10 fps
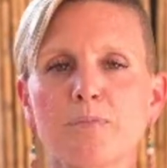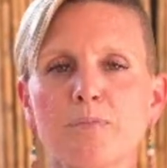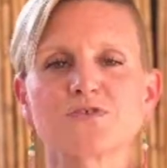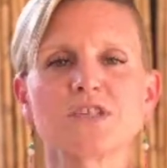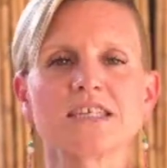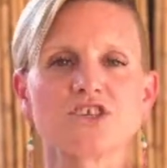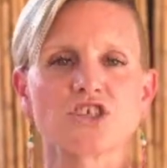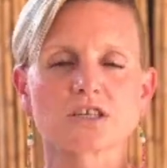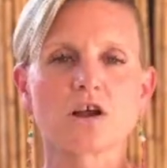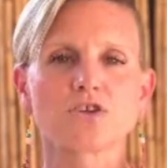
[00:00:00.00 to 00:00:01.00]
different
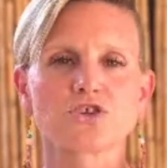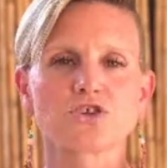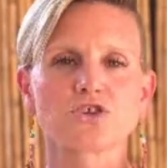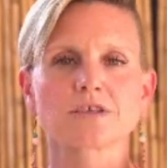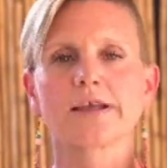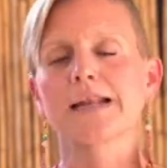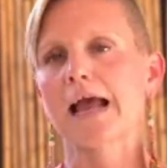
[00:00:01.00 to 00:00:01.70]
indigenous cultures in